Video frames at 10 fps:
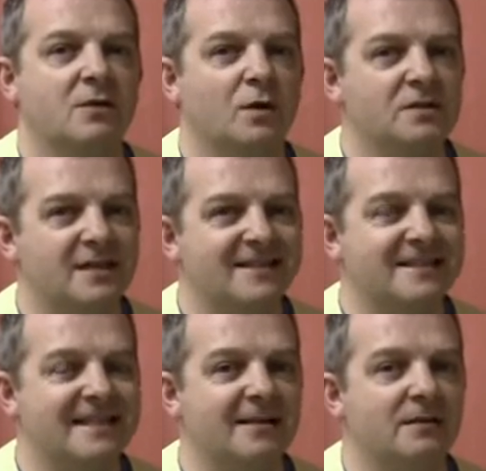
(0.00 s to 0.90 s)
You want that
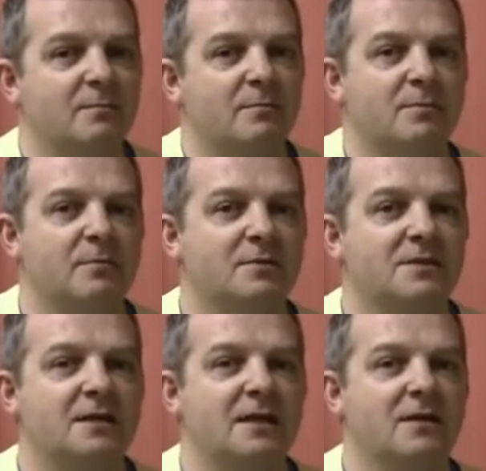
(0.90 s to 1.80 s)
C in the
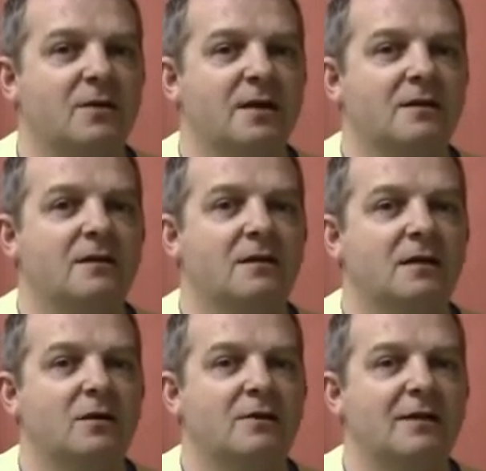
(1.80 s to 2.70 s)
C note in the
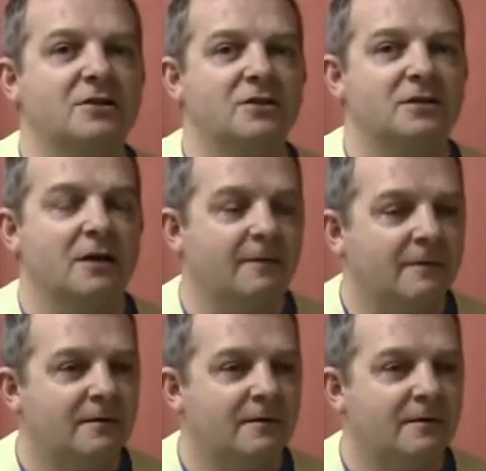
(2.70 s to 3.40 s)
lower register.